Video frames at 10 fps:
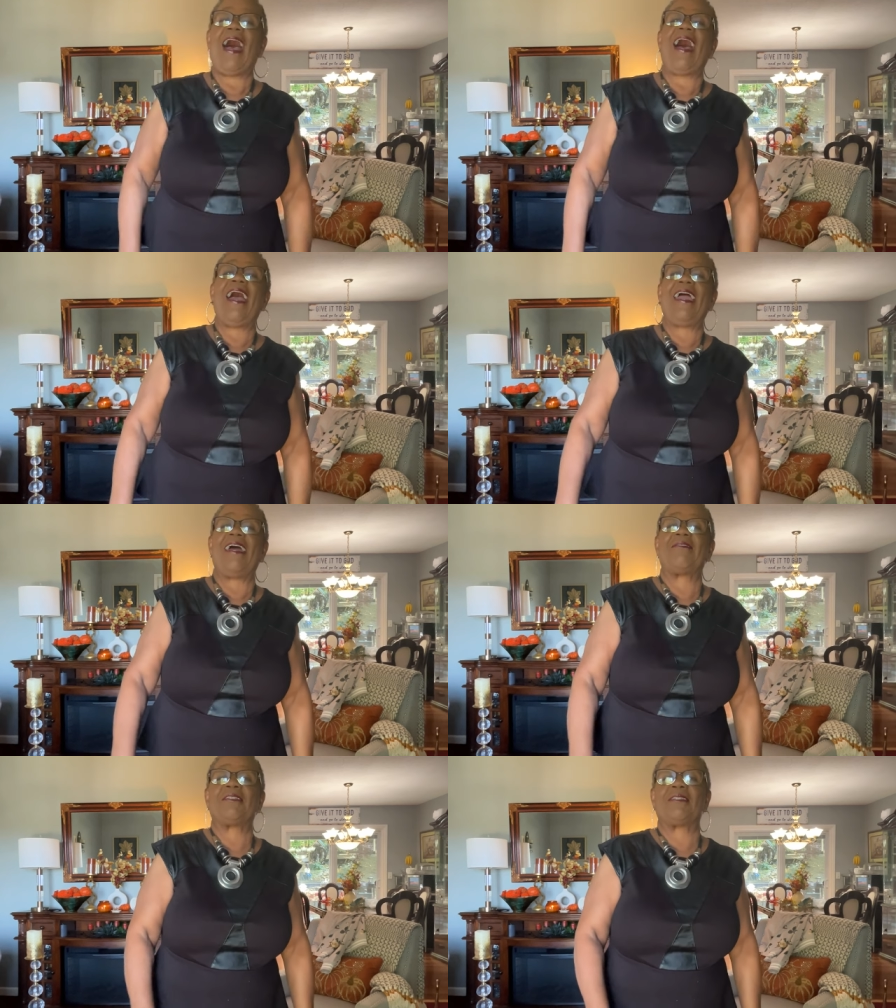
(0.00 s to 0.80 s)
I
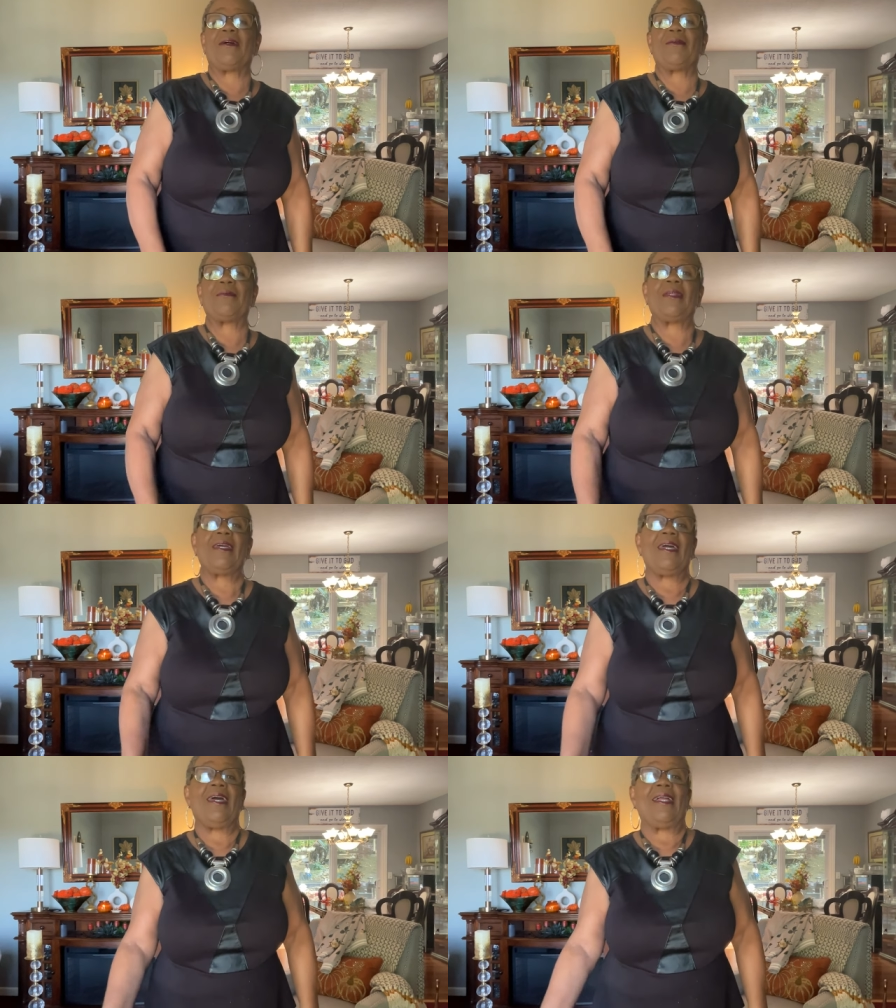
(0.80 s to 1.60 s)
have some
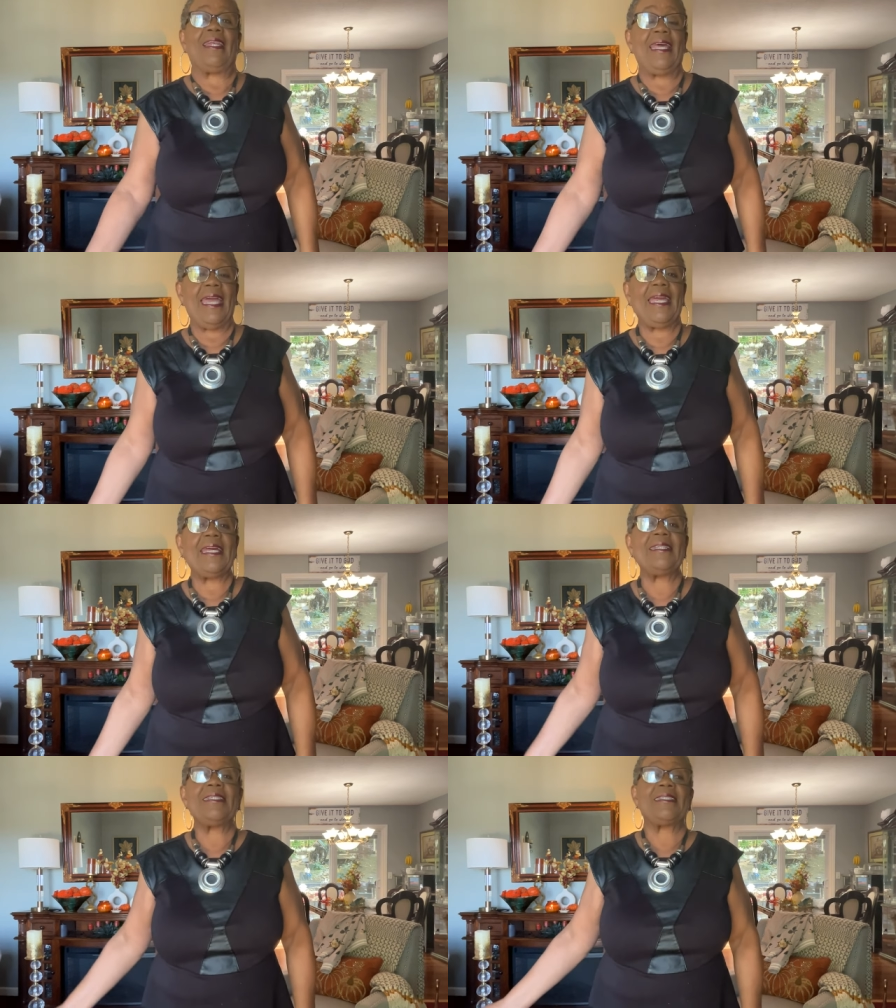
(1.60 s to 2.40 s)

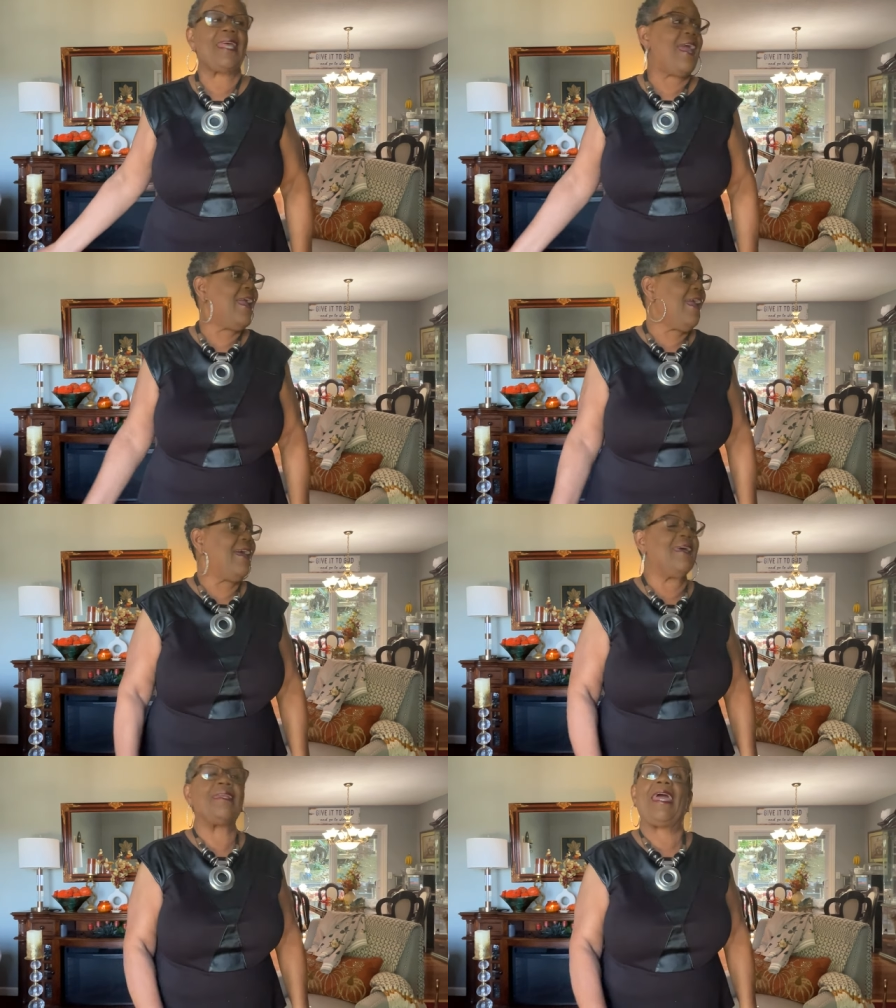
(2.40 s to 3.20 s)
leggings
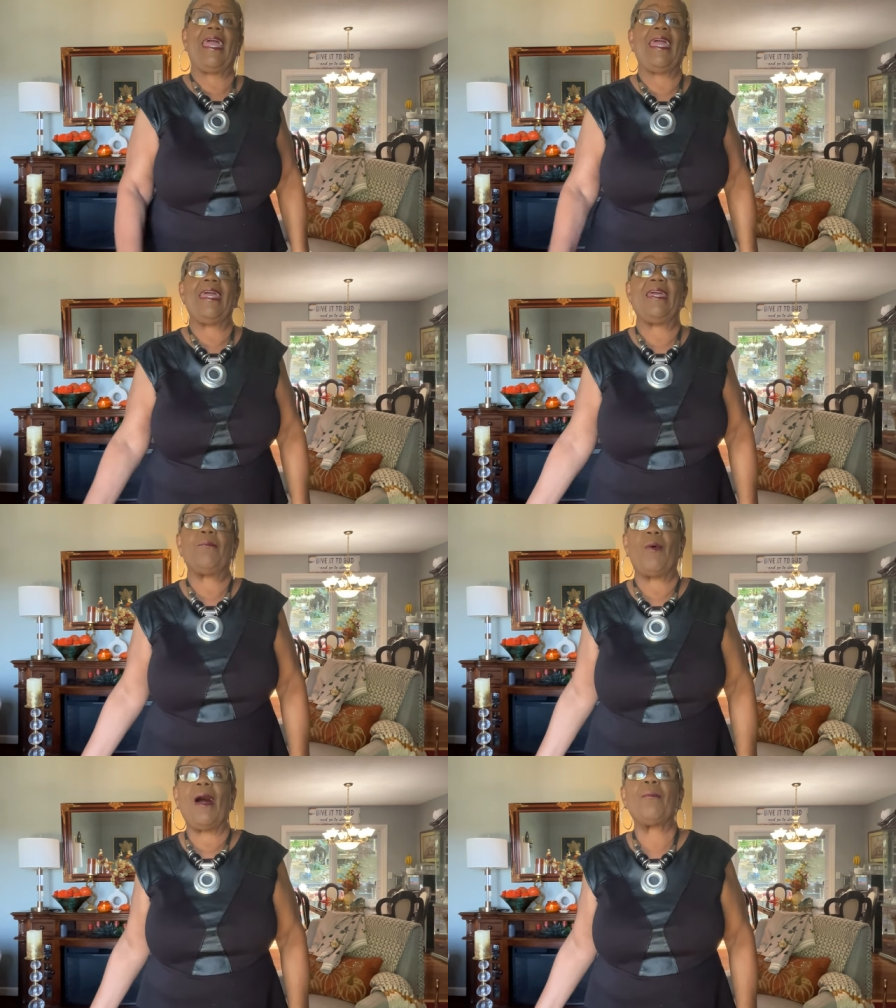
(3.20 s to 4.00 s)
and a
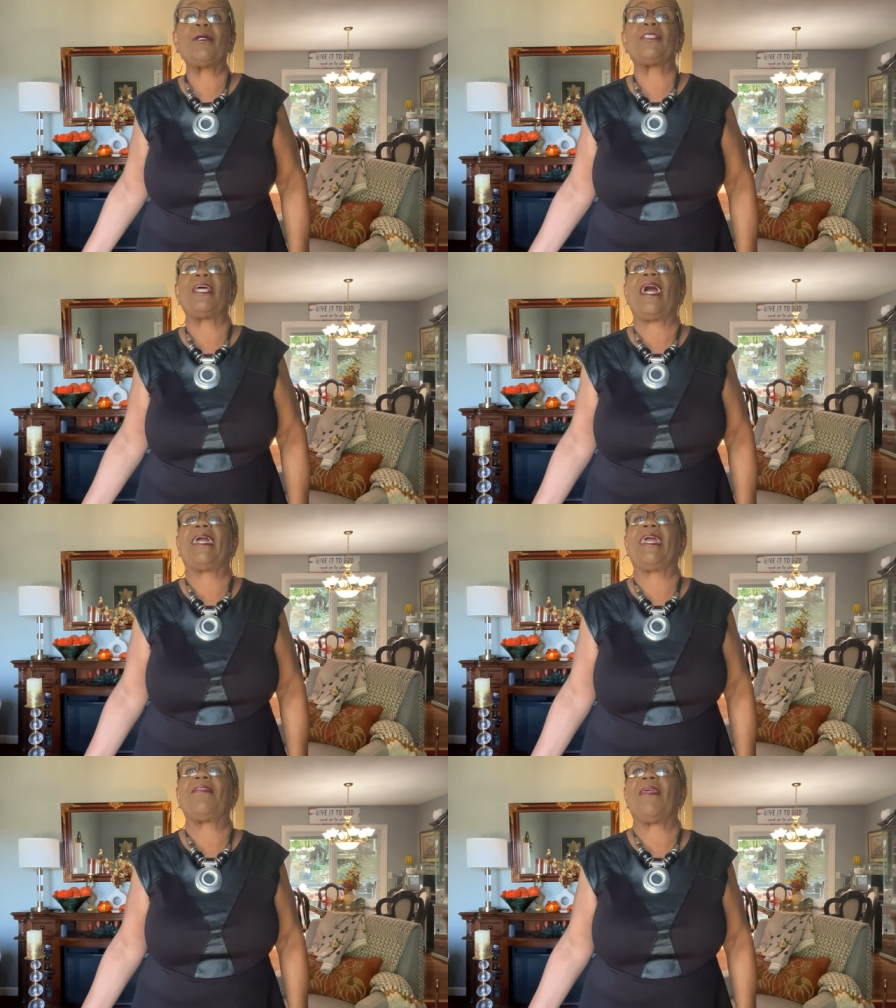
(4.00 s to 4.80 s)
bomber jacket